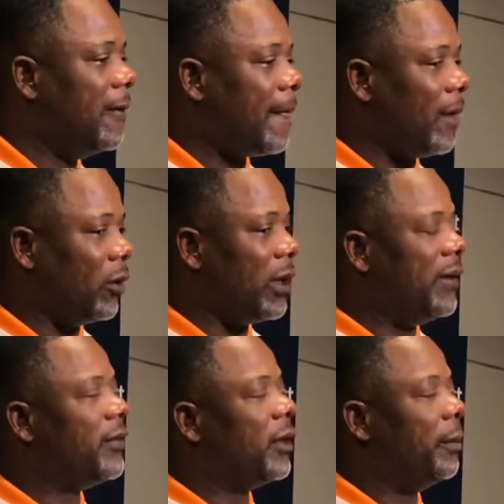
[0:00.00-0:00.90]
You know,
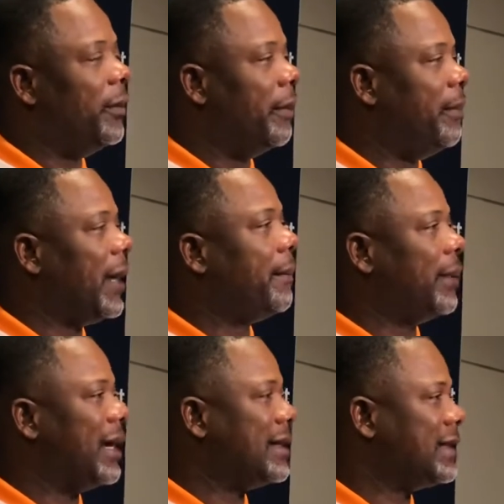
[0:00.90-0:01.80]
even the big
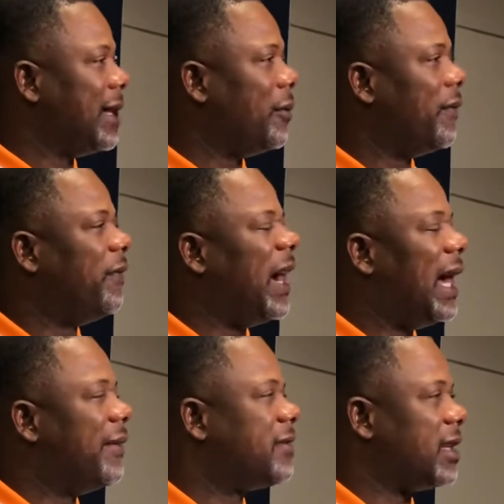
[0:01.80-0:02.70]
plays, and there were
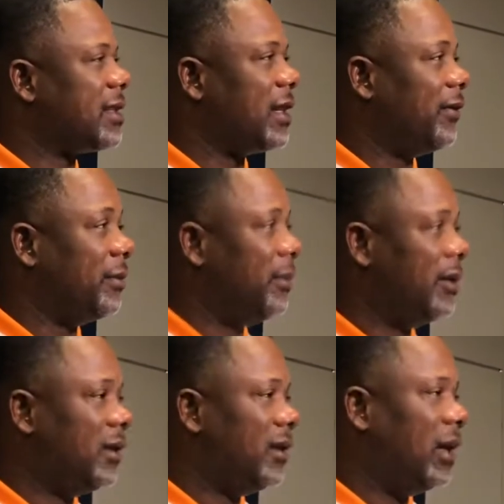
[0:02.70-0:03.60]
5, 6 of
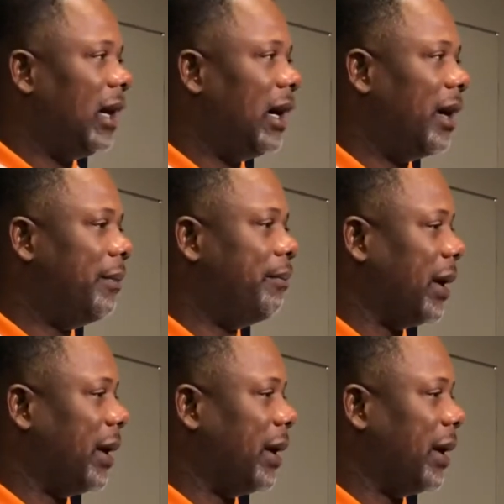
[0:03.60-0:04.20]
them,